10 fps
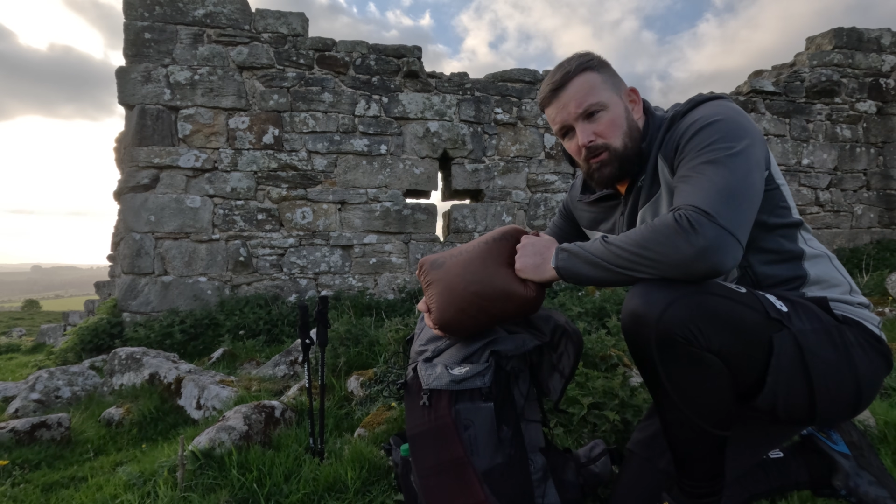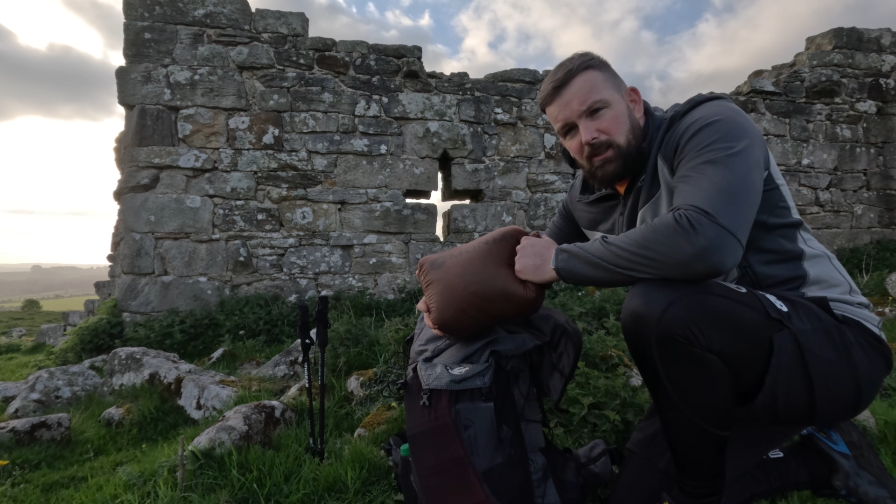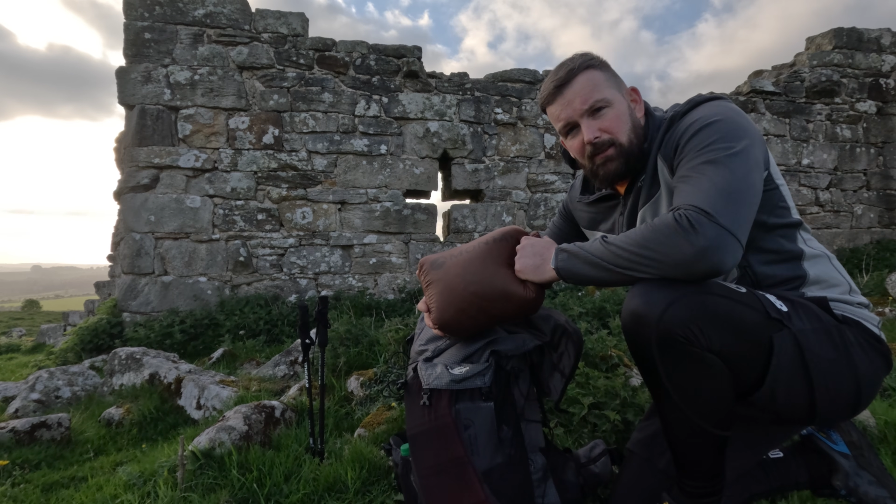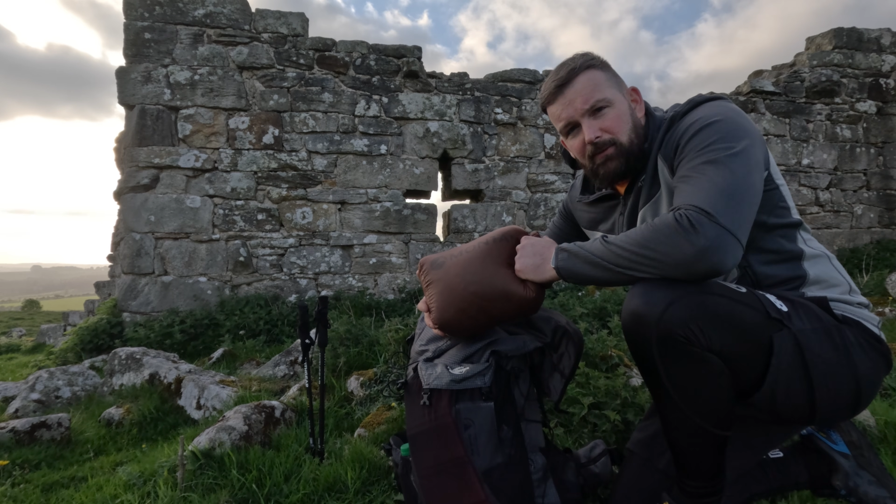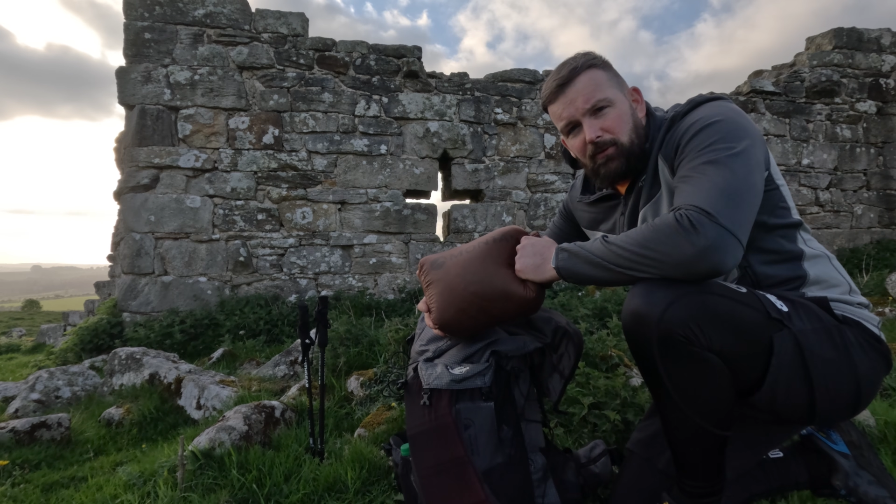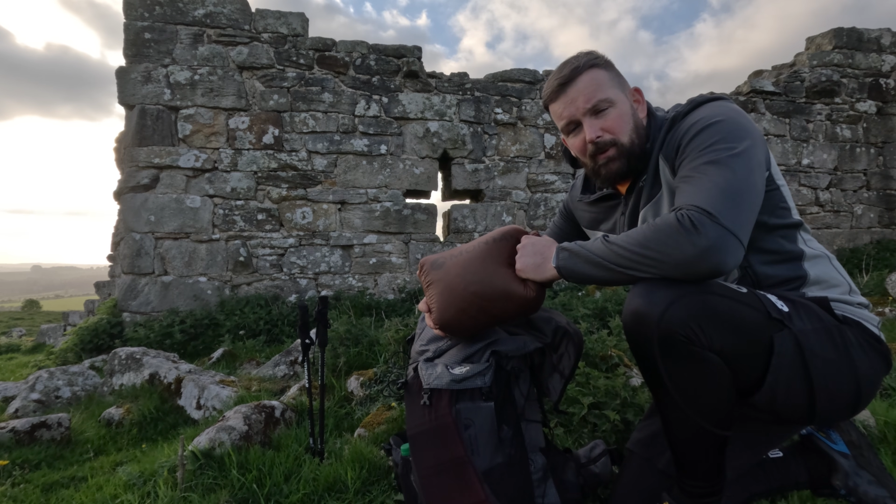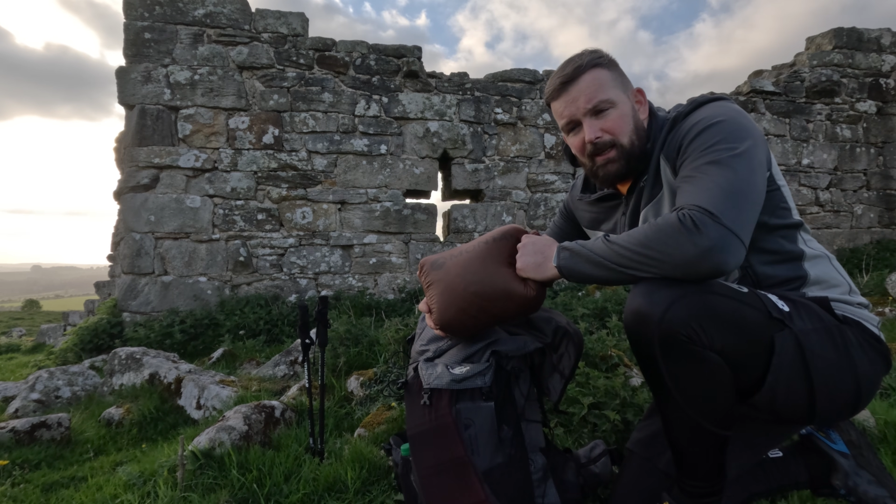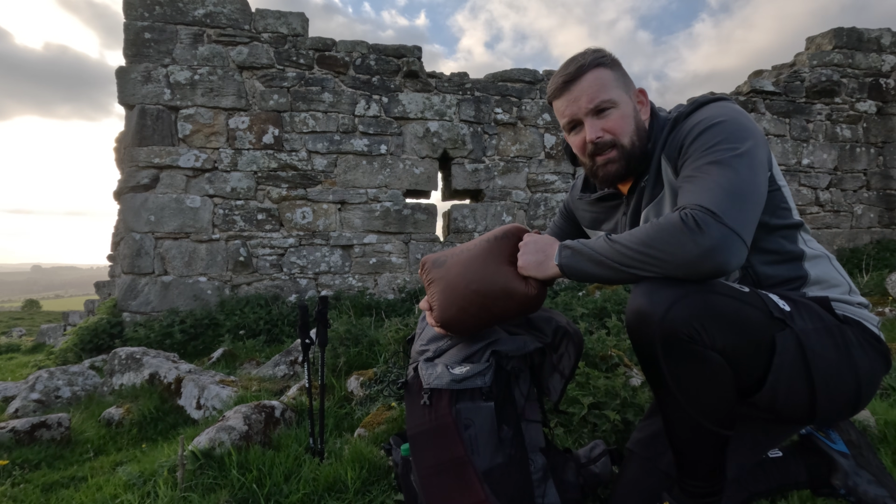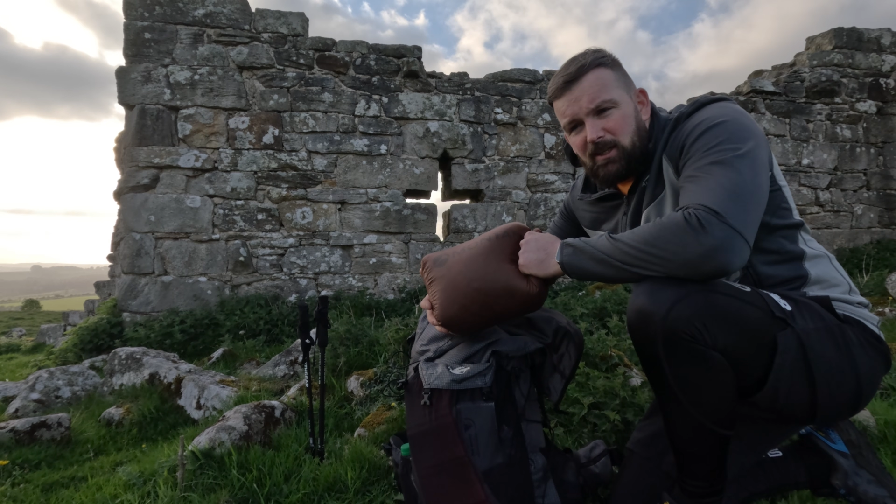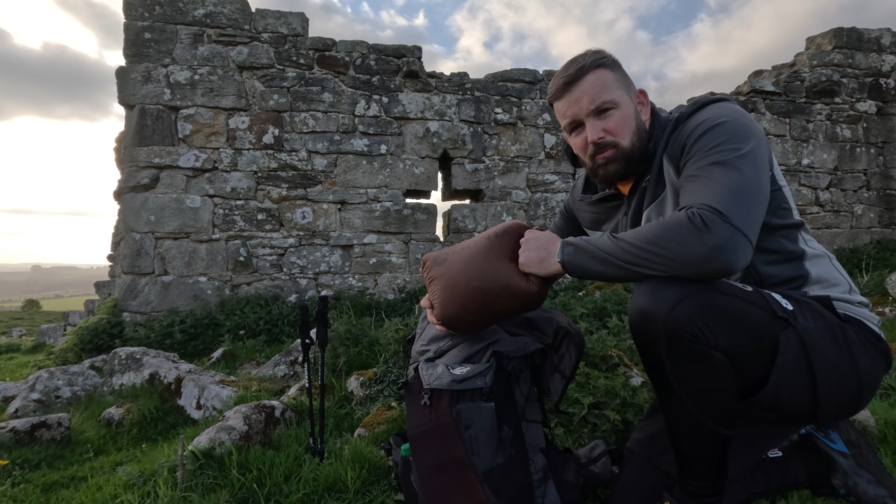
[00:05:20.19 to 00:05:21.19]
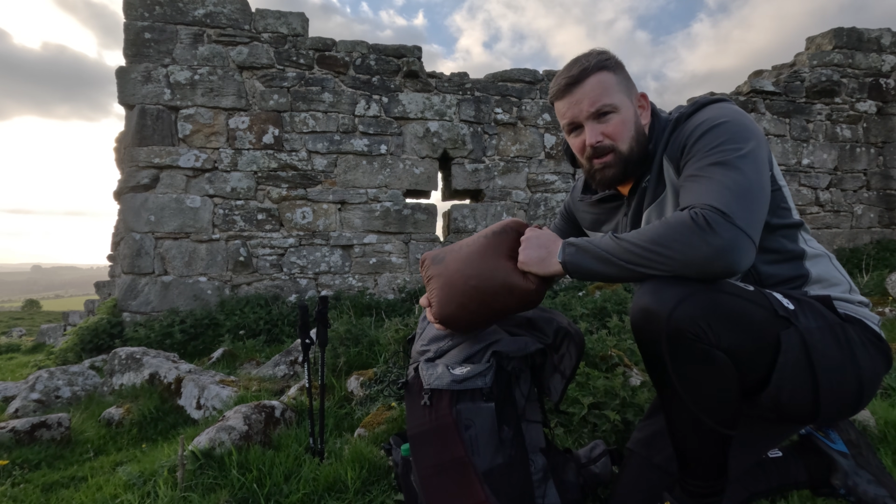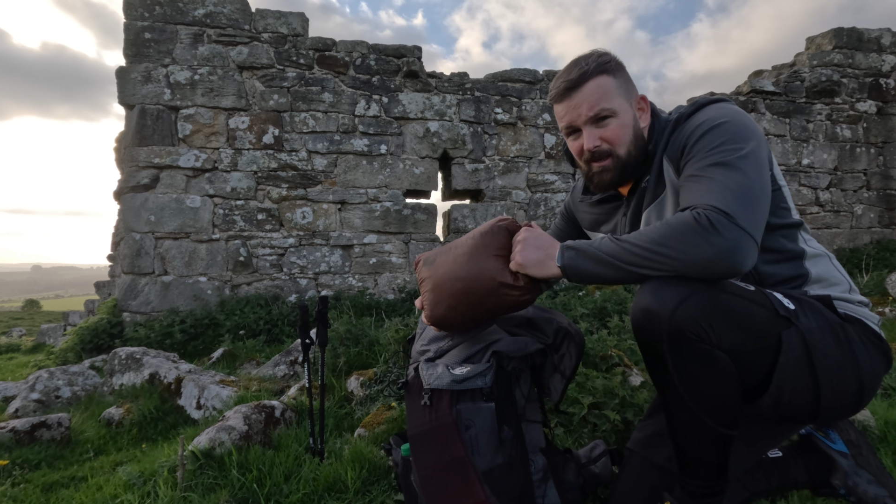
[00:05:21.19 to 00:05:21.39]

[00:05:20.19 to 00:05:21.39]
delivered from AliExpress.